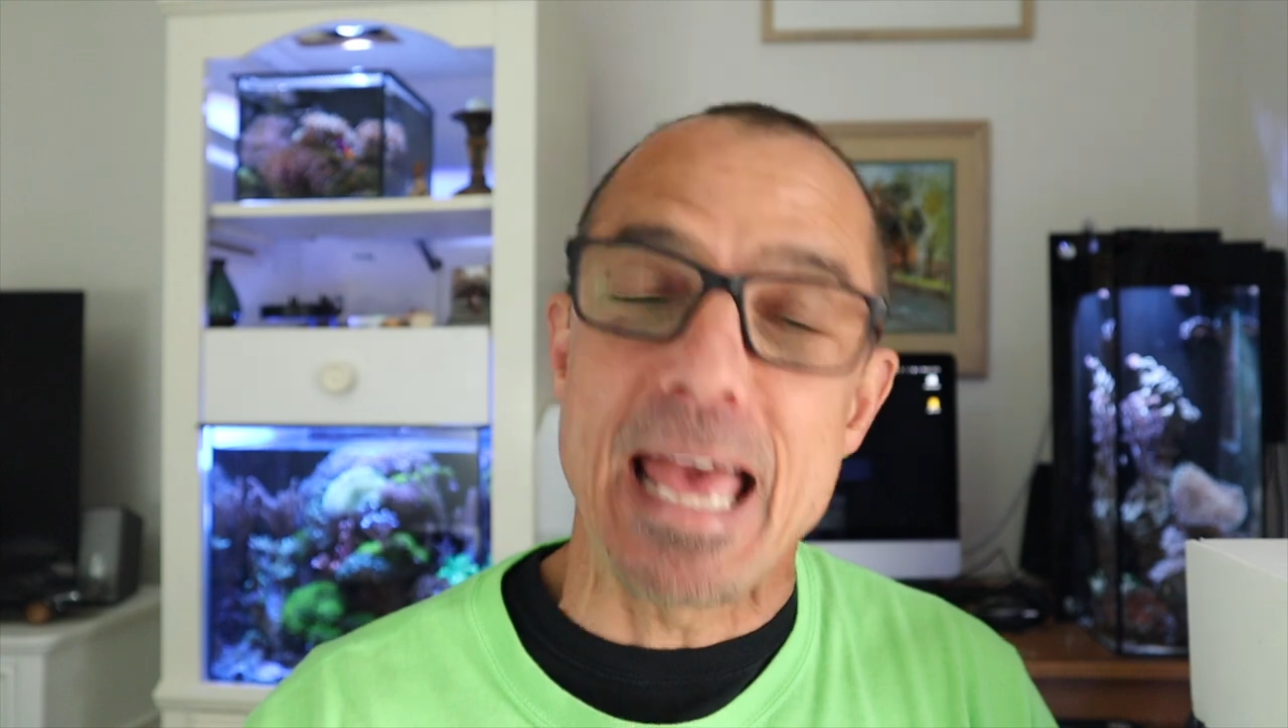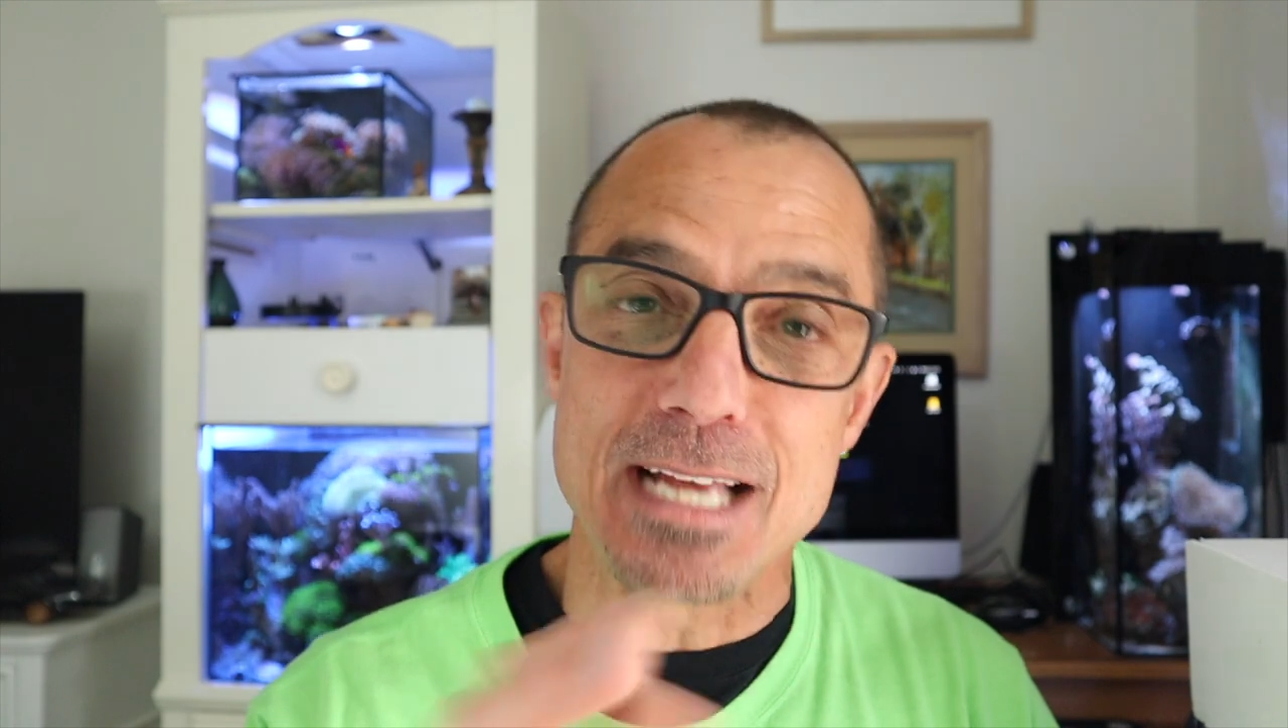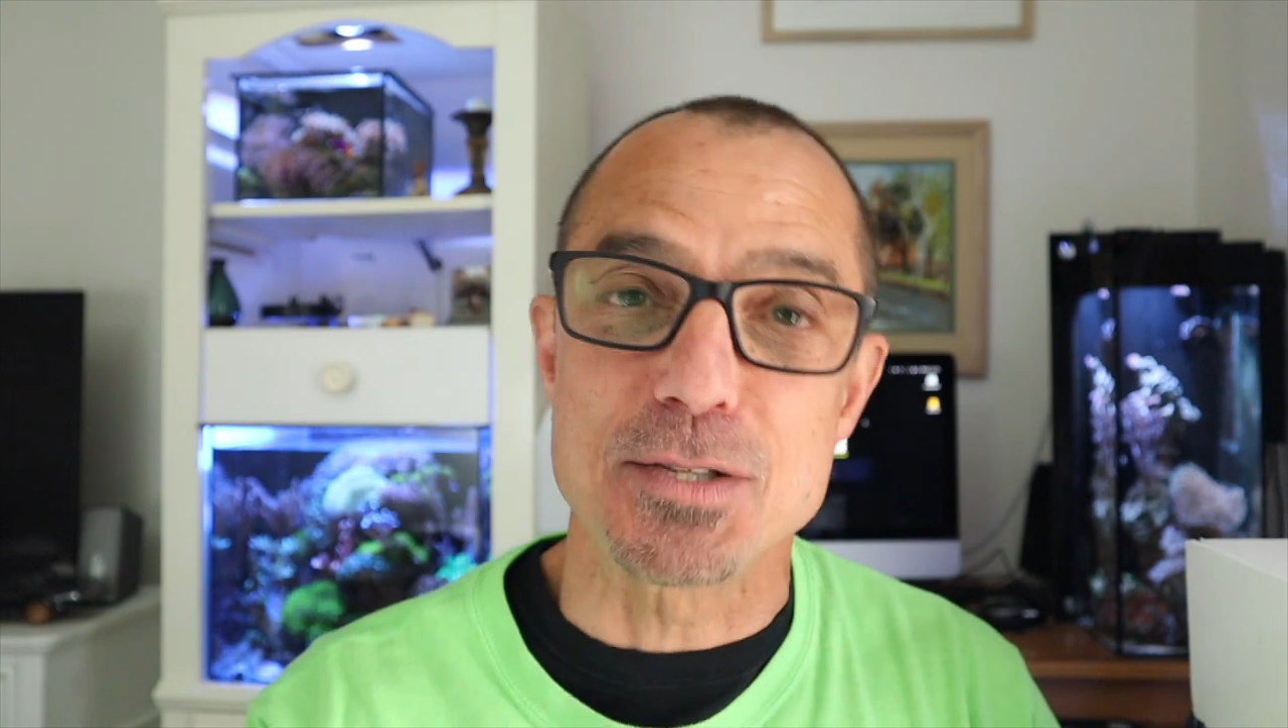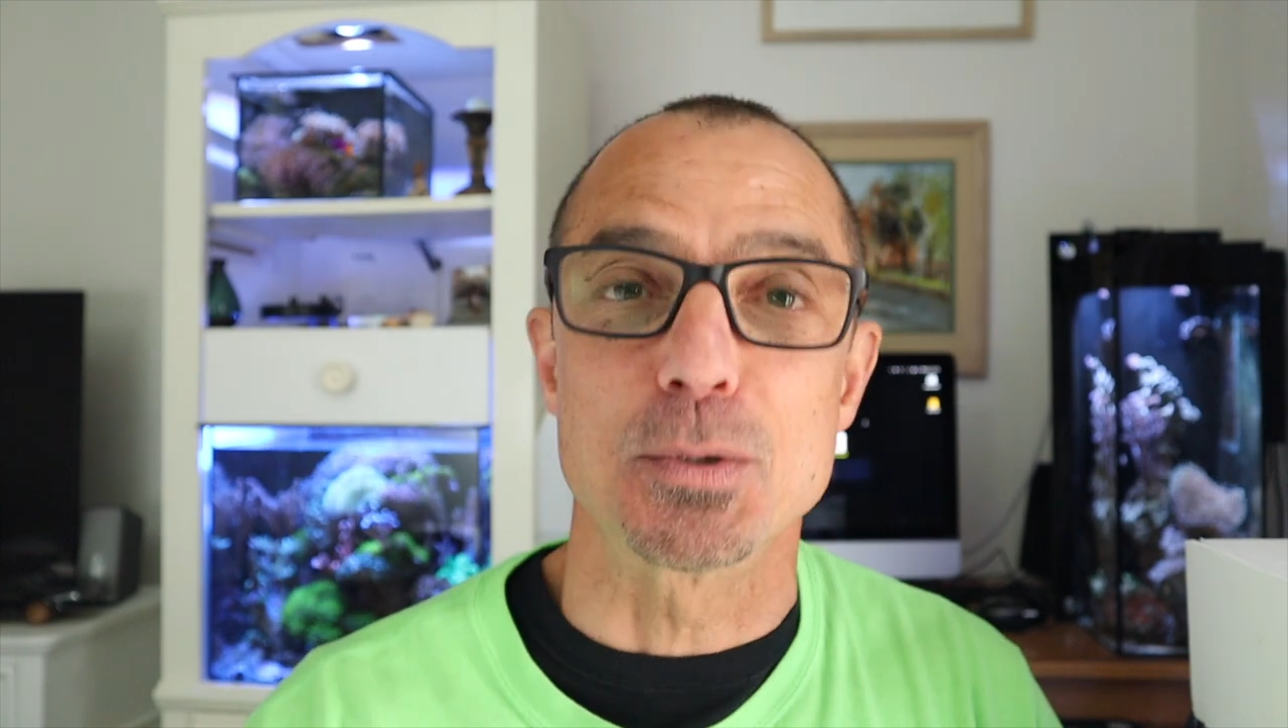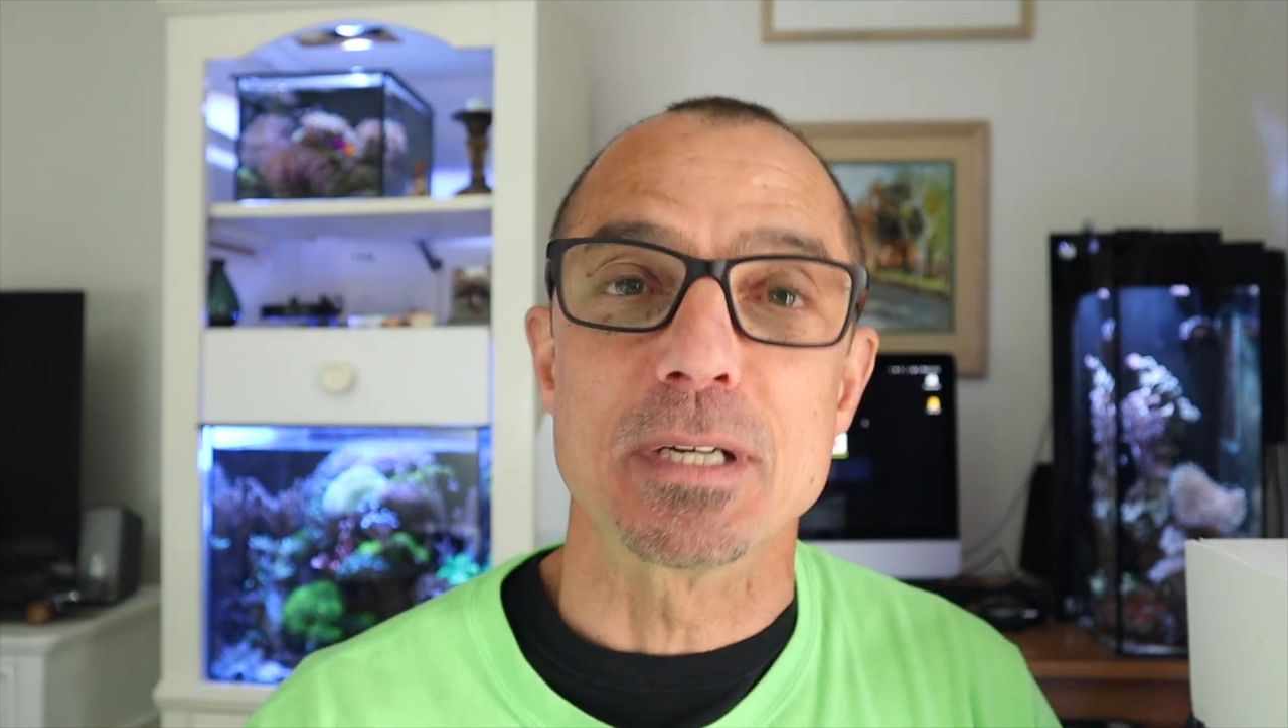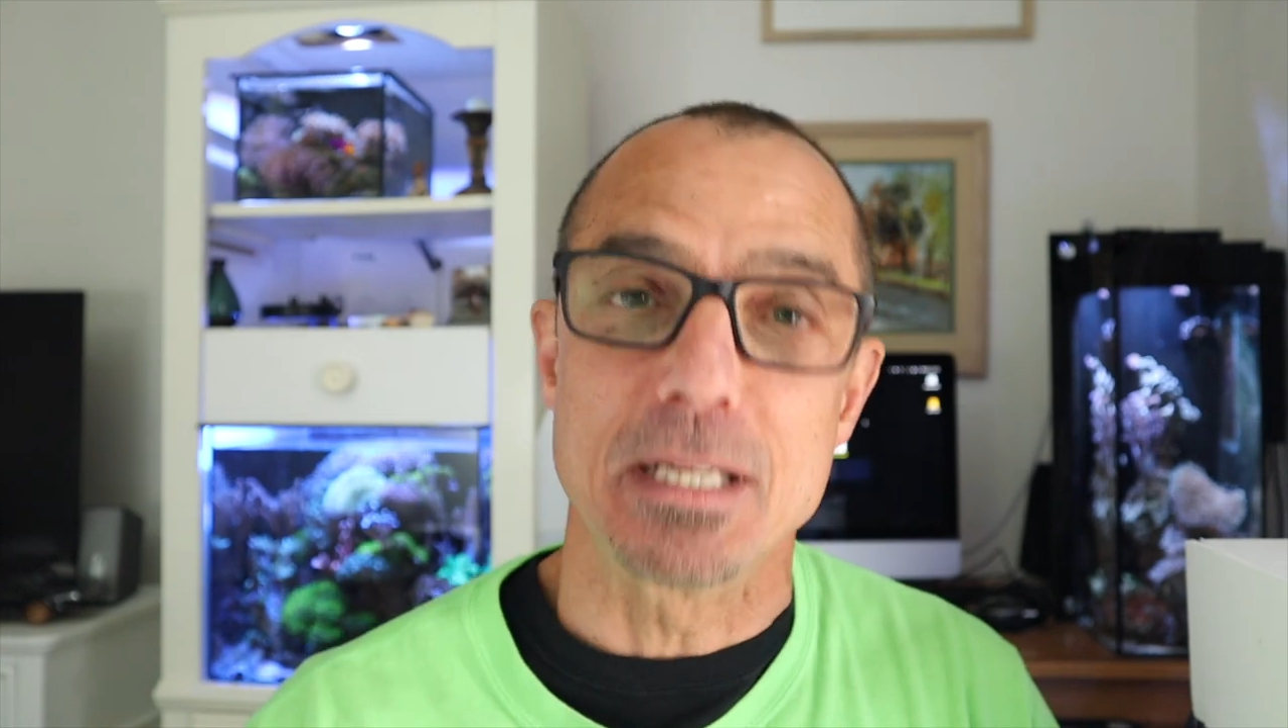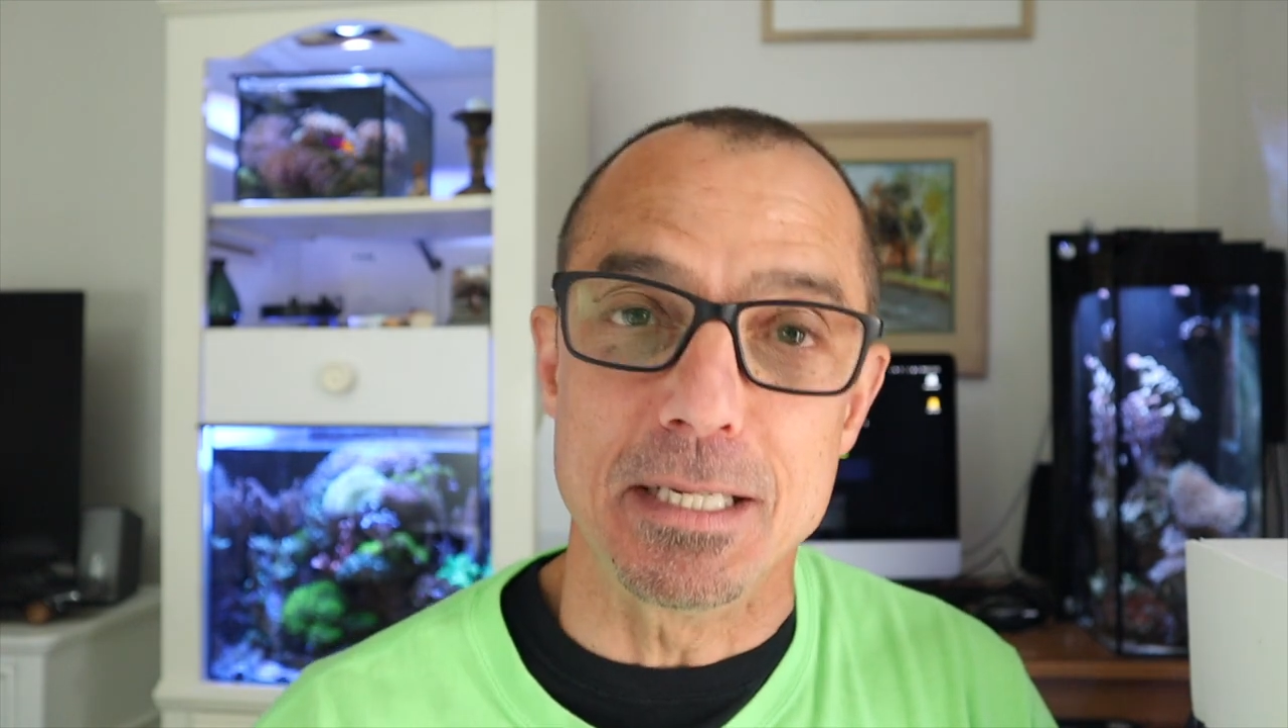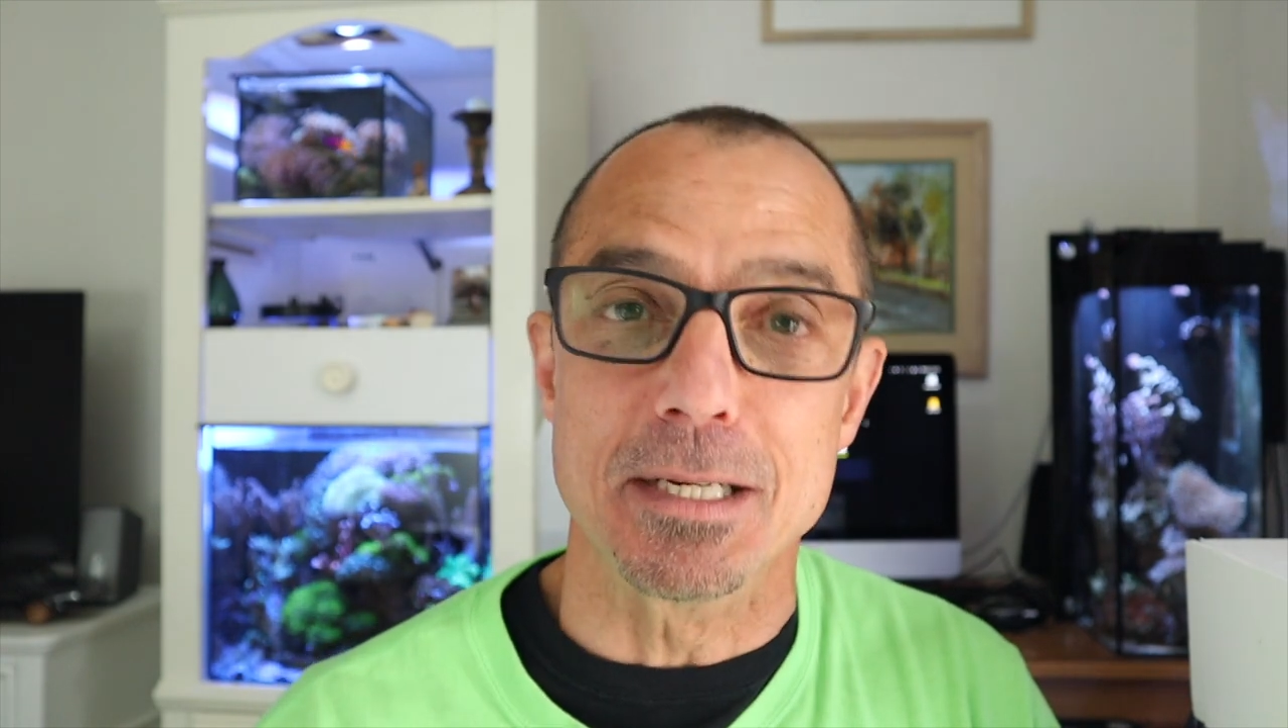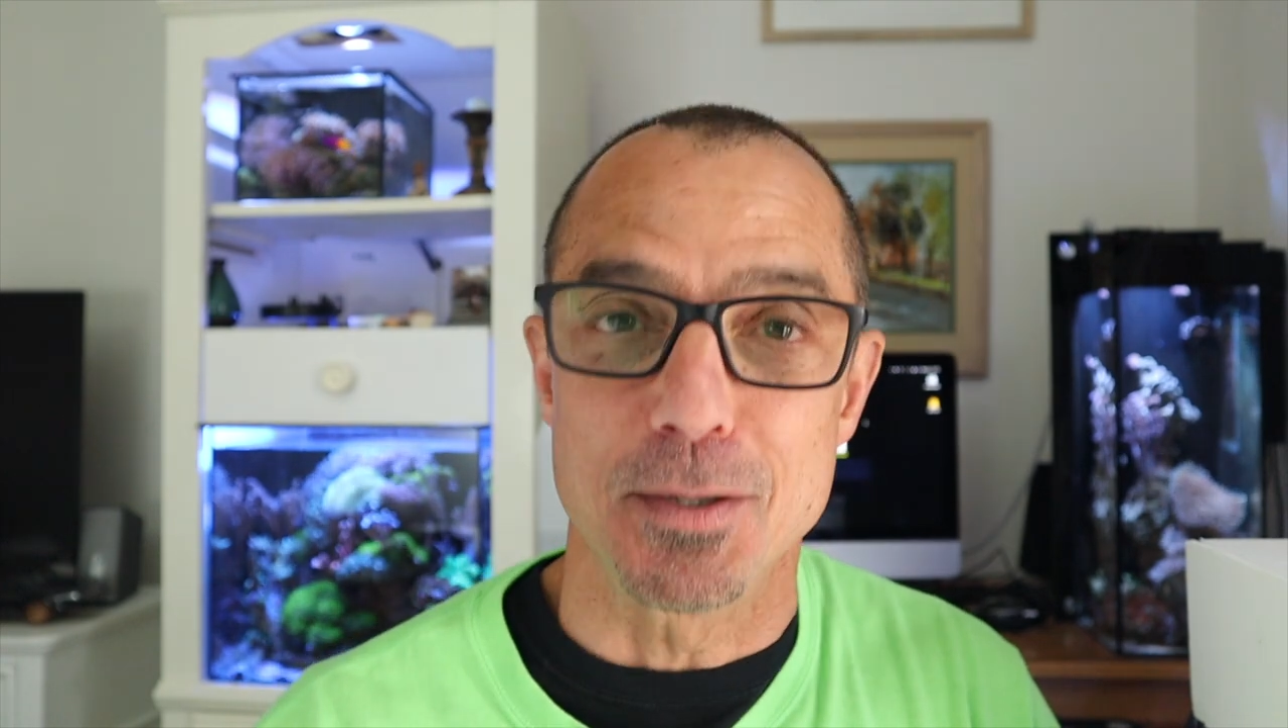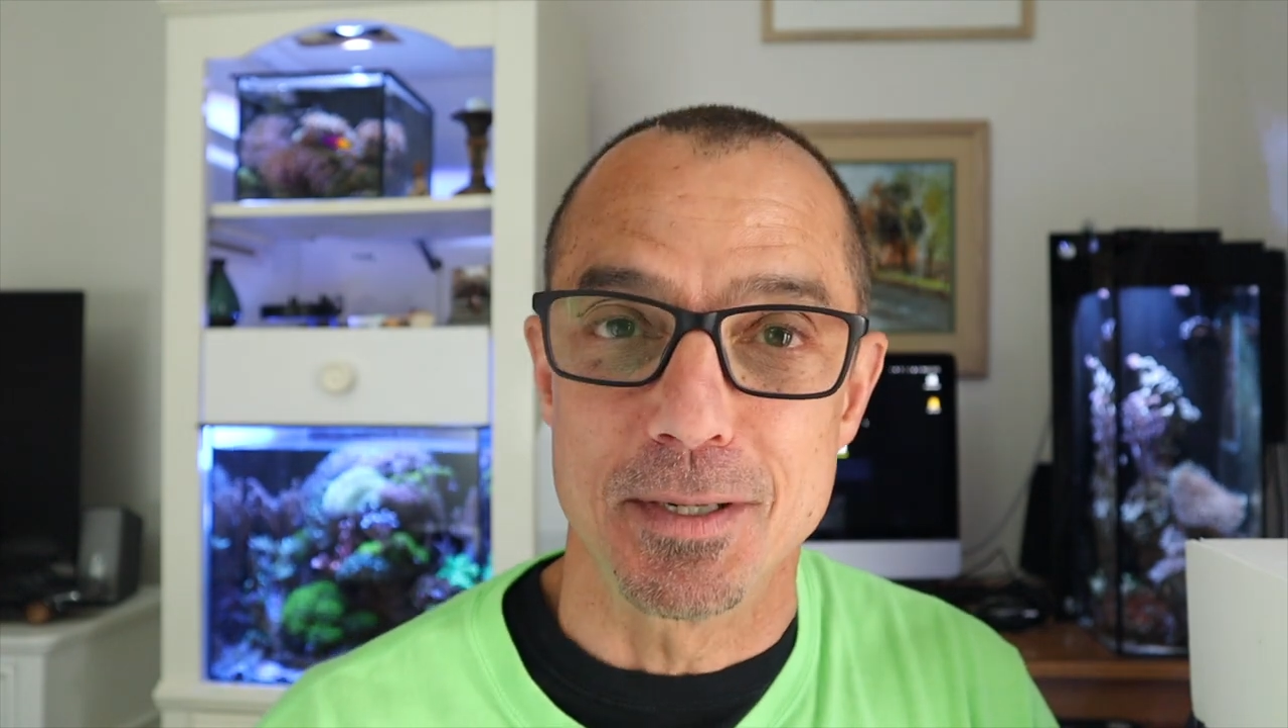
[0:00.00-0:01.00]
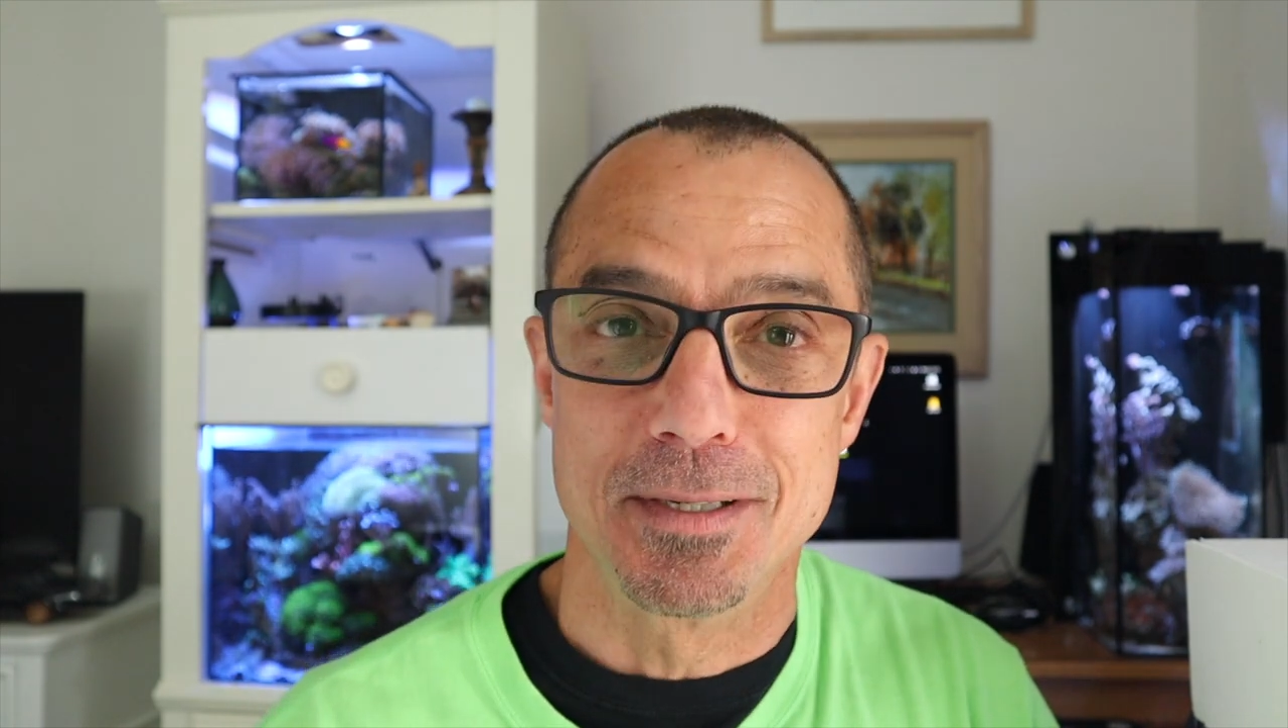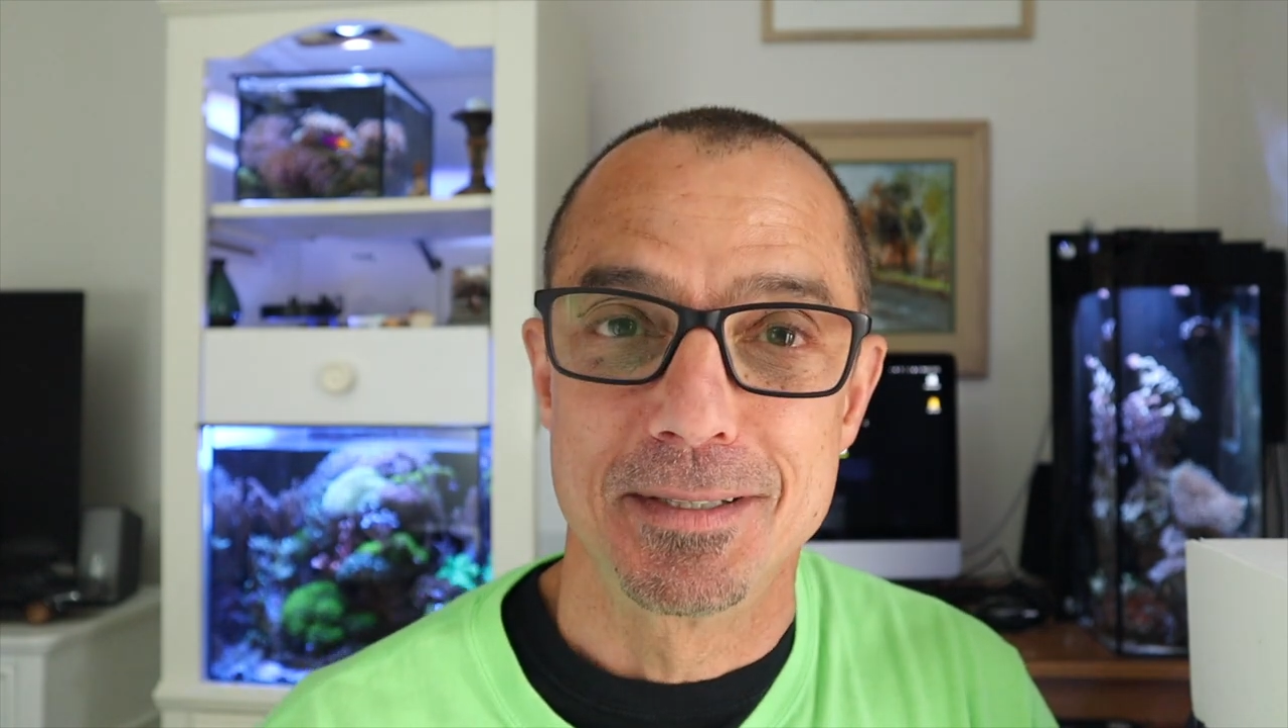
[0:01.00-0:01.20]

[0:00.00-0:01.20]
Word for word: answer it here.